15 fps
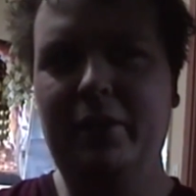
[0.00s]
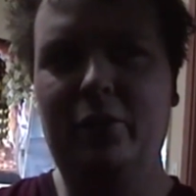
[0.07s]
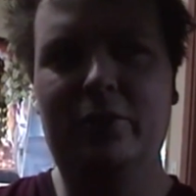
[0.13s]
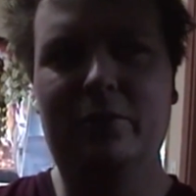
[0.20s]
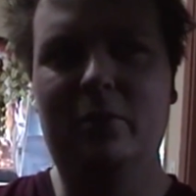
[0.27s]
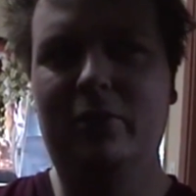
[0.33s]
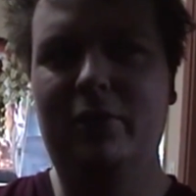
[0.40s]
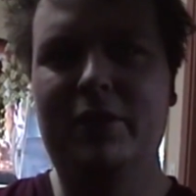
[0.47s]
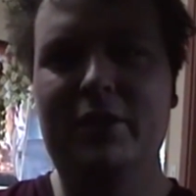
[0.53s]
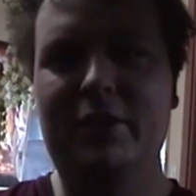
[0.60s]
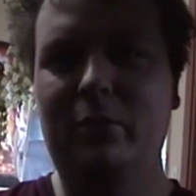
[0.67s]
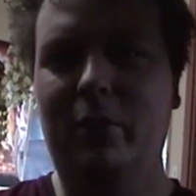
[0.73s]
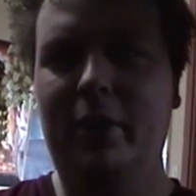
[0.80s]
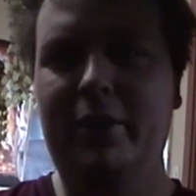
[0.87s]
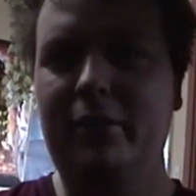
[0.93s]
those movies
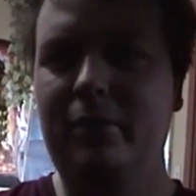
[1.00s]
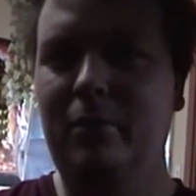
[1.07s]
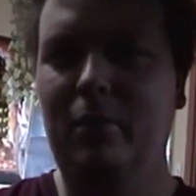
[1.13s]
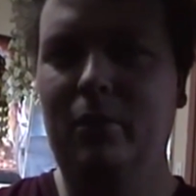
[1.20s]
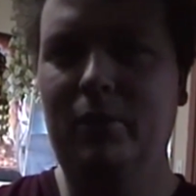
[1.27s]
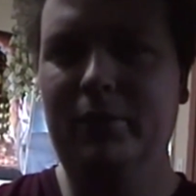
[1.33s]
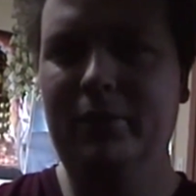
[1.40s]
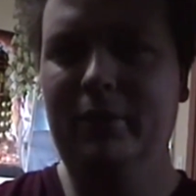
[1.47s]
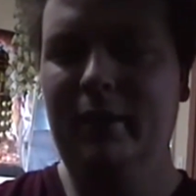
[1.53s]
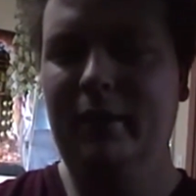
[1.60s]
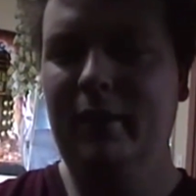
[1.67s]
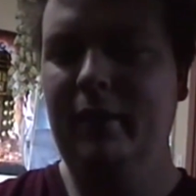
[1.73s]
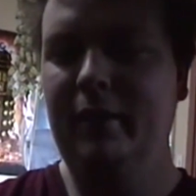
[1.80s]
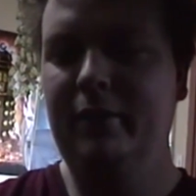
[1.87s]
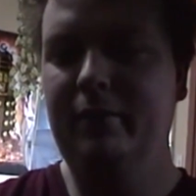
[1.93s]
is way too old.
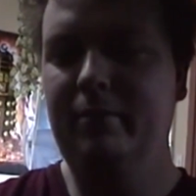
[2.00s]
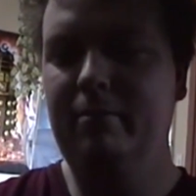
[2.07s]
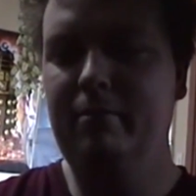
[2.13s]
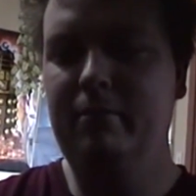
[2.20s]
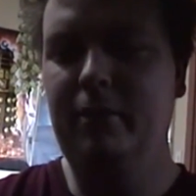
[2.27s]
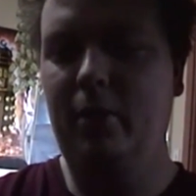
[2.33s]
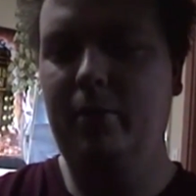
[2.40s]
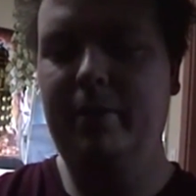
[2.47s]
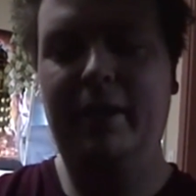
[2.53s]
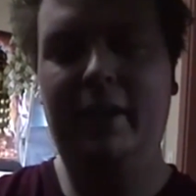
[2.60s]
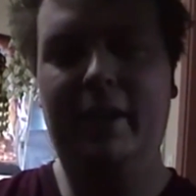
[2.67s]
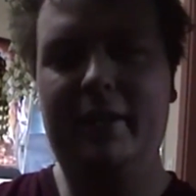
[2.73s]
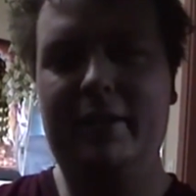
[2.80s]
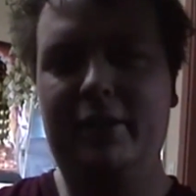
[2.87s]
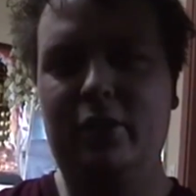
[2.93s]
Nobody
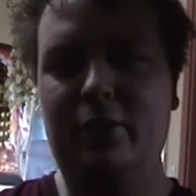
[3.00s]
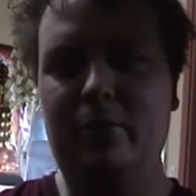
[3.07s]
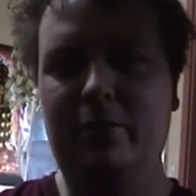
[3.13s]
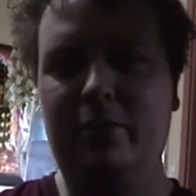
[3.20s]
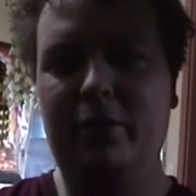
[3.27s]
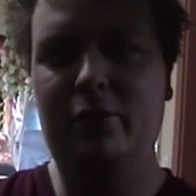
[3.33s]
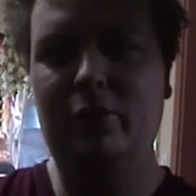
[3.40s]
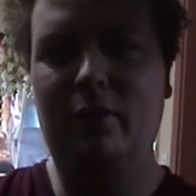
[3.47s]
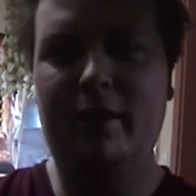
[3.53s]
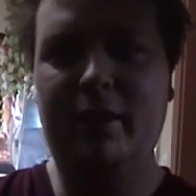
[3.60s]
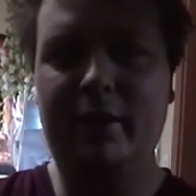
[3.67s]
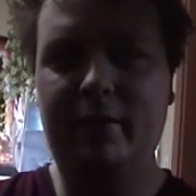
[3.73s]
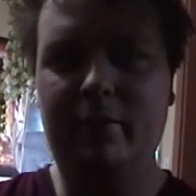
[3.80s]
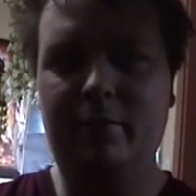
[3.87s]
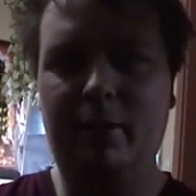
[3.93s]
liked Tomb of the
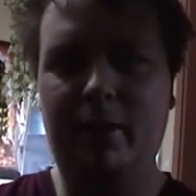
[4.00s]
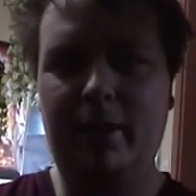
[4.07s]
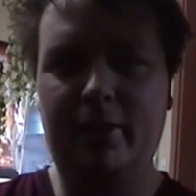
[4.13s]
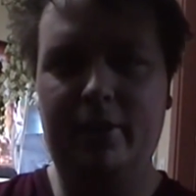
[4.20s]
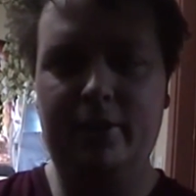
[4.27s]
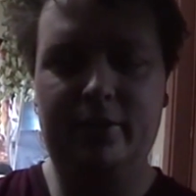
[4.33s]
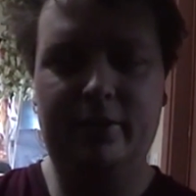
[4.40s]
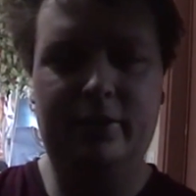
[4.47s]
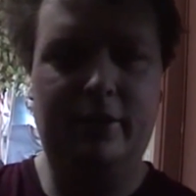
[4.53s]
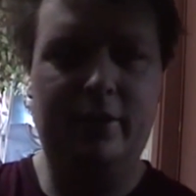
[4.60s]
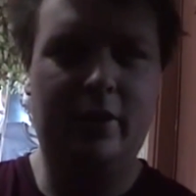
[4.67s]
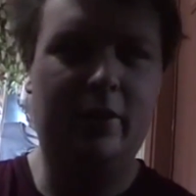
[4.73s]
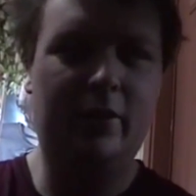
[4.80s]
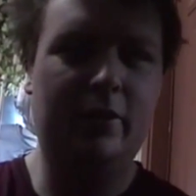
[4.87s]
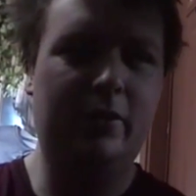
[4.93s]
Dragon Empire.
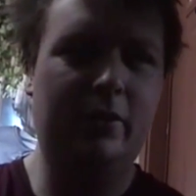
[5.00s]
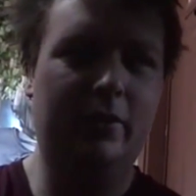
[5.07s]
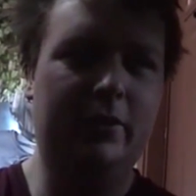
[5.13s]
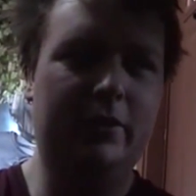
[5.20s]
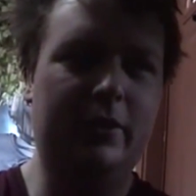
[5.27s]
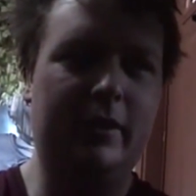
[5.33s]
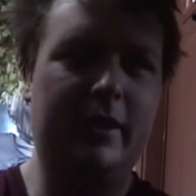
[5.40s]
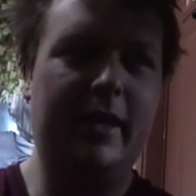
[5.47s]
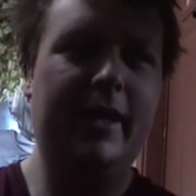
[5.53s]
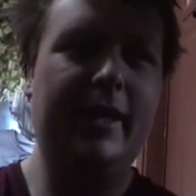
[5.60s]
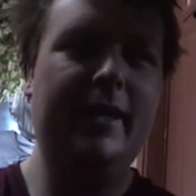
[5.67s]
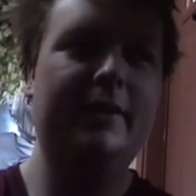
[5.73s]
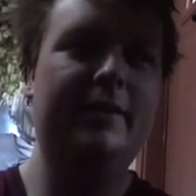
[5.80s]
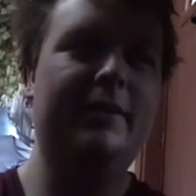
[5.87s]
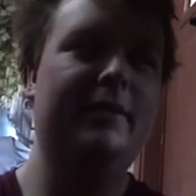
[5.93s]
You know, you
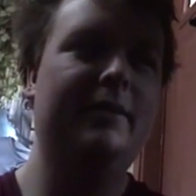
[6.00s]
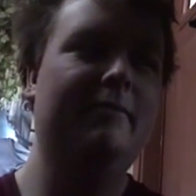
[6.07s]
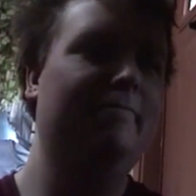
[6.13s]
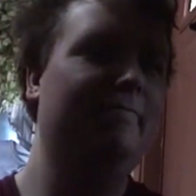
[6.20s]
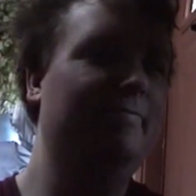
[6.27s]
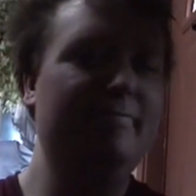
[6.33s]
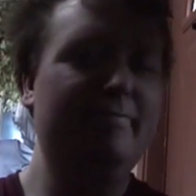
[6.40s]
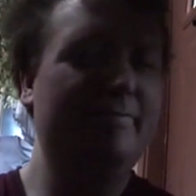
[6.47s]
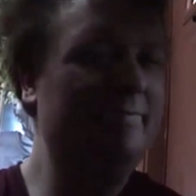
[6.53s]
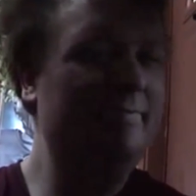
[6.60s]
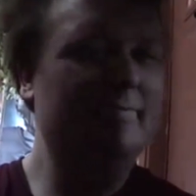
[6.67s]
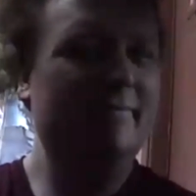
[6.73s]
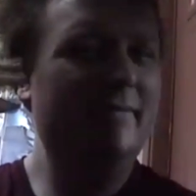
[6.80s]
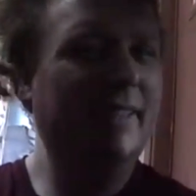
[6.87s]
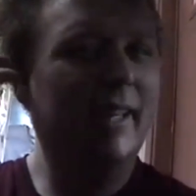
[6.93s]
can't
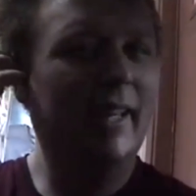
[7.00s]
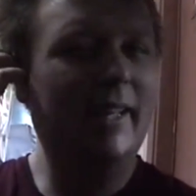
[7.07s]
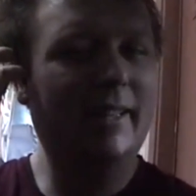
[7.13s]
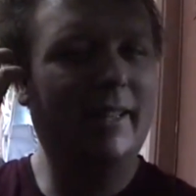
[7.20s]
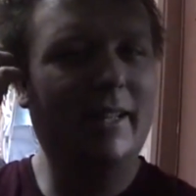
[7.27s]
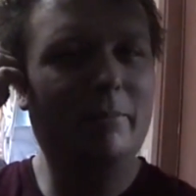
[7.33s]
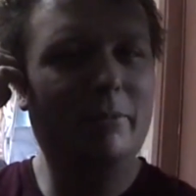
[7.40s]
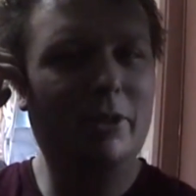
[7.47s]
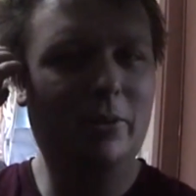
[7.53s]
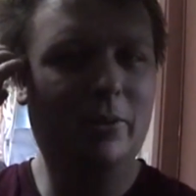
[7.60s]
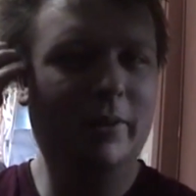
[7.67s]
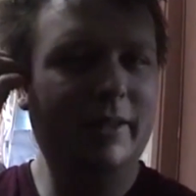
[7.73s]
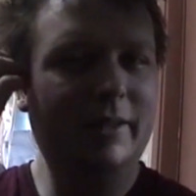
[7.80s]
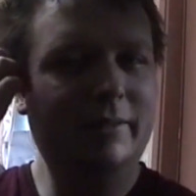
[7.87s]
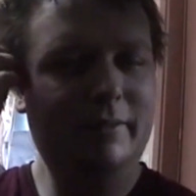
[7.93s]
keep
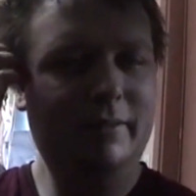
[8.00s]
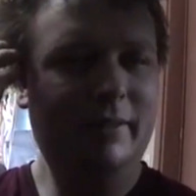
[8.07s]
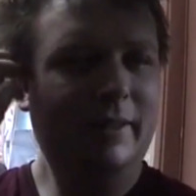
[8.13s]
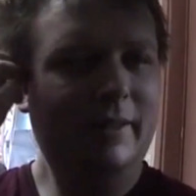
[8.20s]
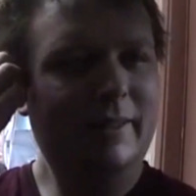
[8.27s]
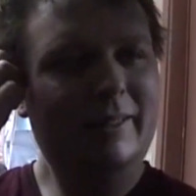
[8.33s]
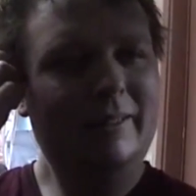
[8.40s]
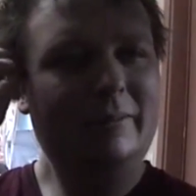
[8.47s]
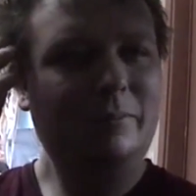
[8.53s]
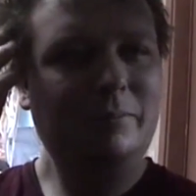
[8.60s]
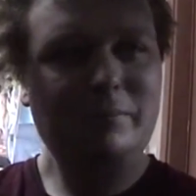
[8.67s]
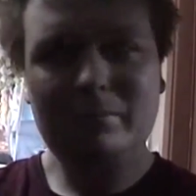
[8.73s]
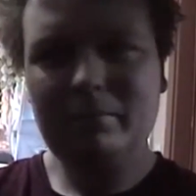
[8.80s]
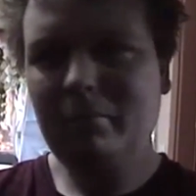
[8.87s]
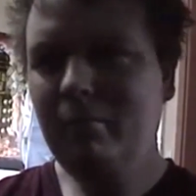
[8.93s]
doing it.
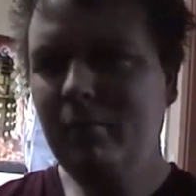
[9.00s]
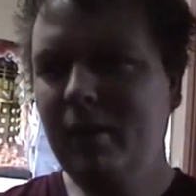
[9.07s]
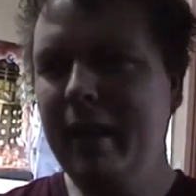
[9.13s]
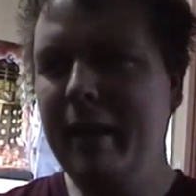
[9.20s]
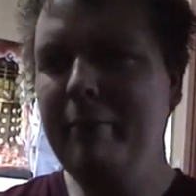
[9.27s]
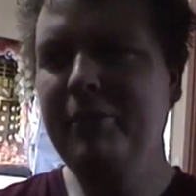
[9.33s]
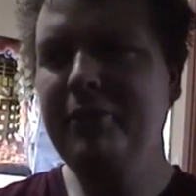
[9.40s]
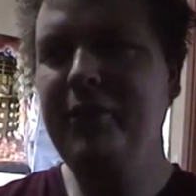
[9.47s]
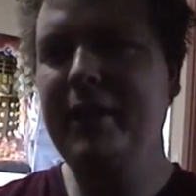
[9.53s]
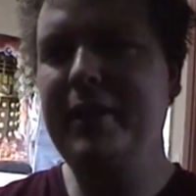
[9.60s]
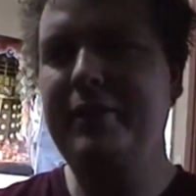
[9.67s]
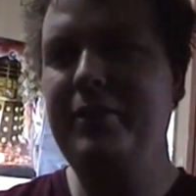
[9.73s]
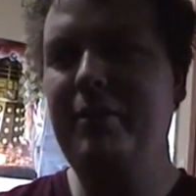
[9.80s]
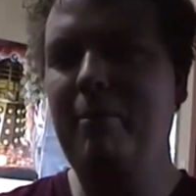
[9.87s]
And besides,